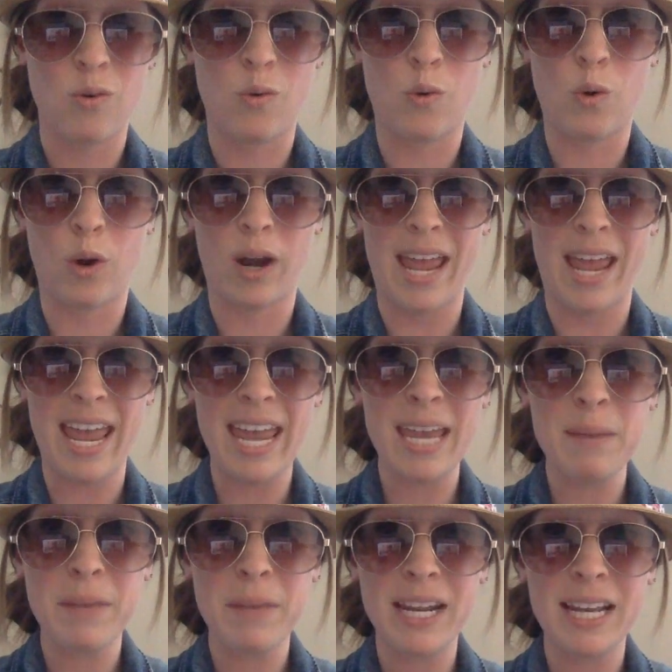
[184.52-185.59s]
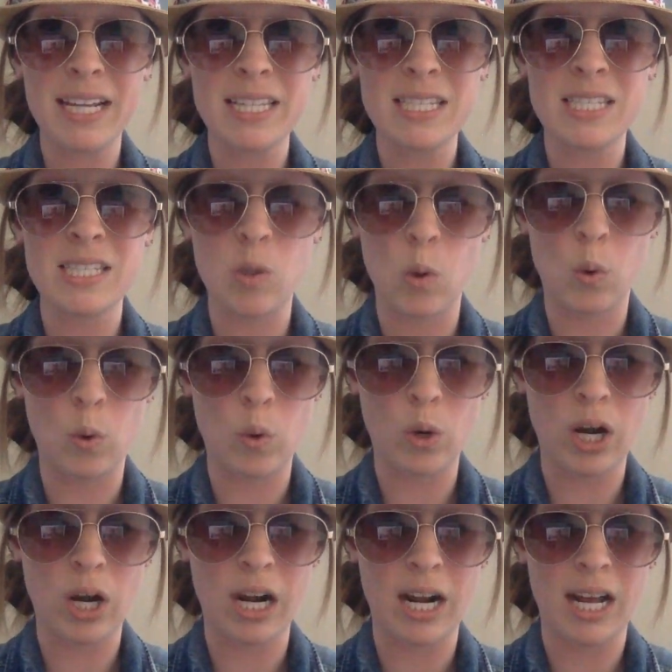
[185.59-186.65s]
Or 8 minutes?
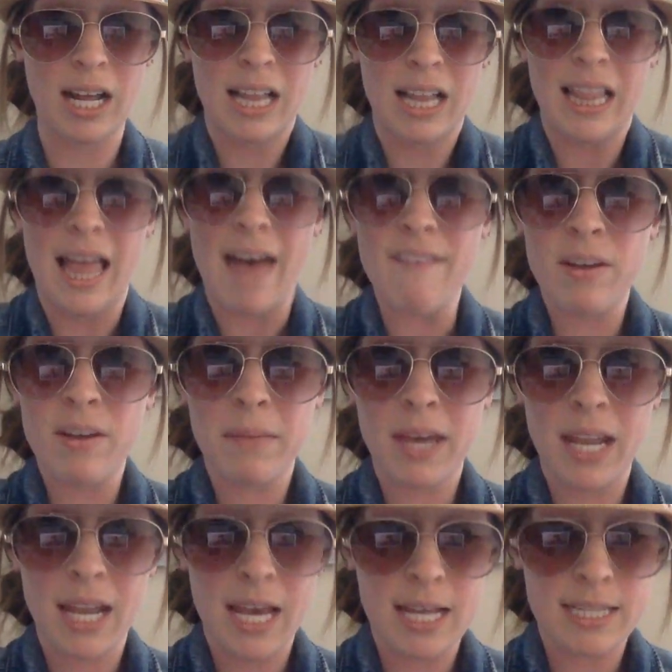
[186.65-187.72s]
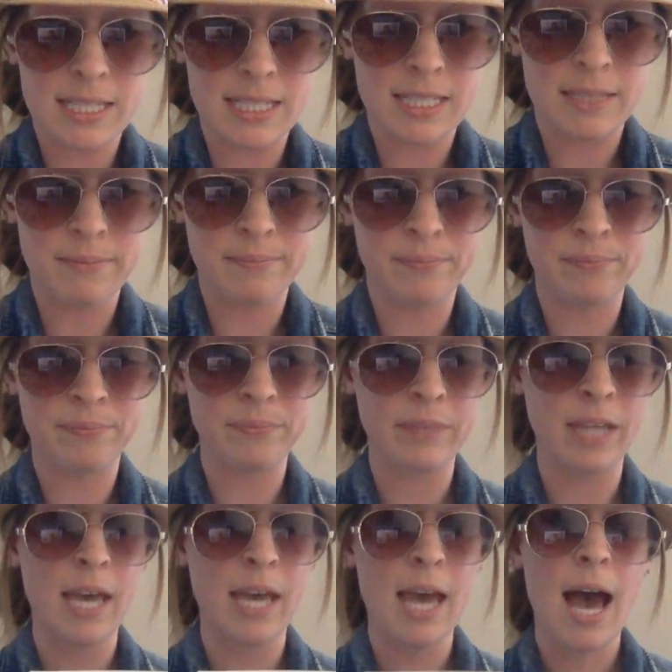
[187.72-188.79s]
Or 11 minutes?
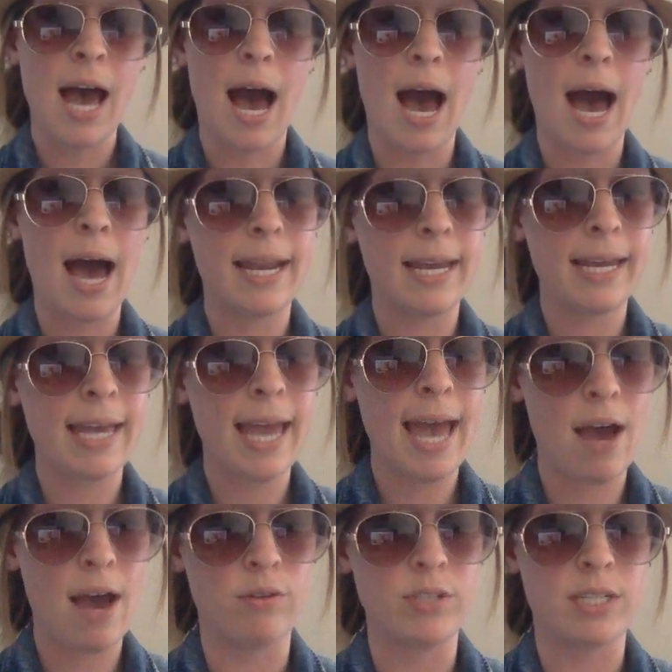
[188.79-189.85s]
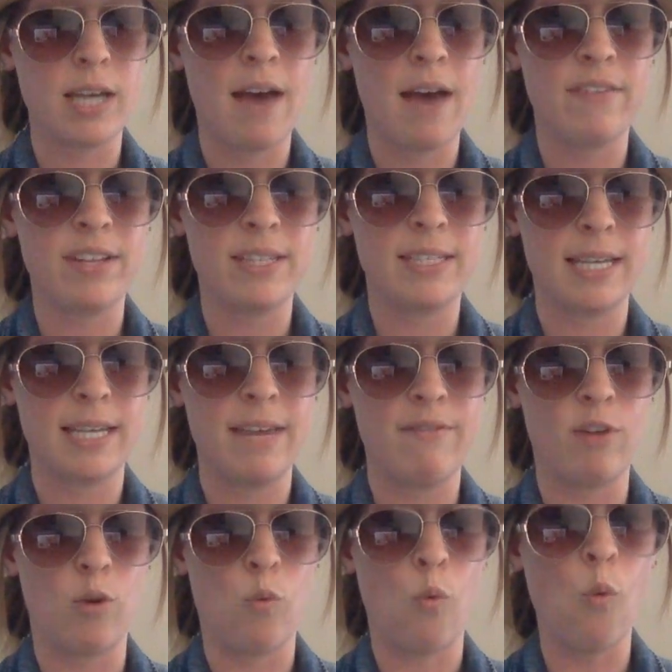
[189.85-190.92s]
On account of it's
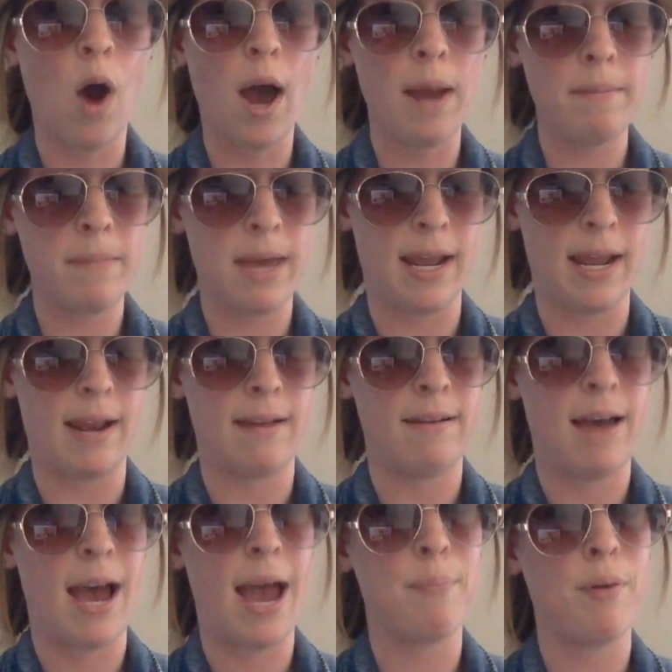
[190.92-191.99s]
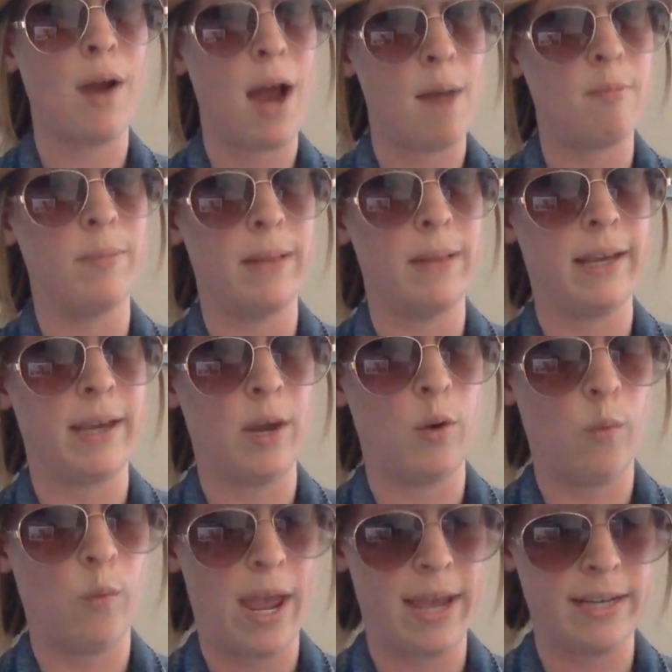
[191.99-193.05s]
even 1 minute, I probably
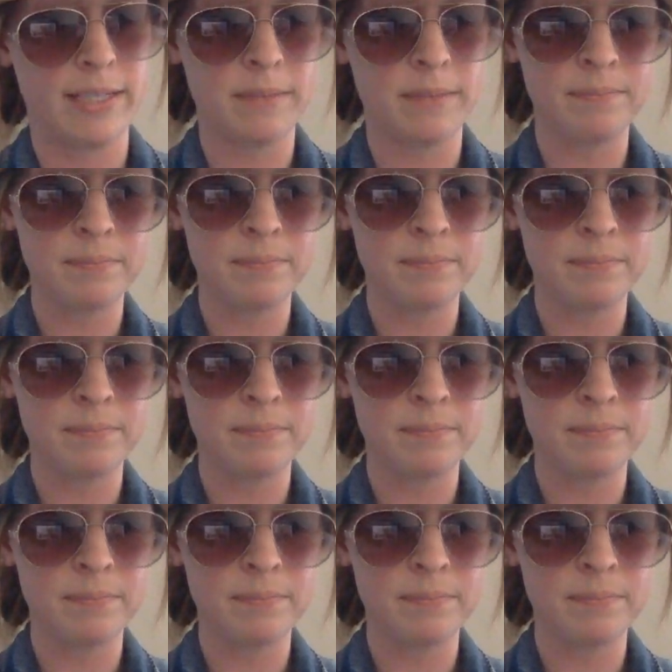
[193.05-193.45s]
can wait.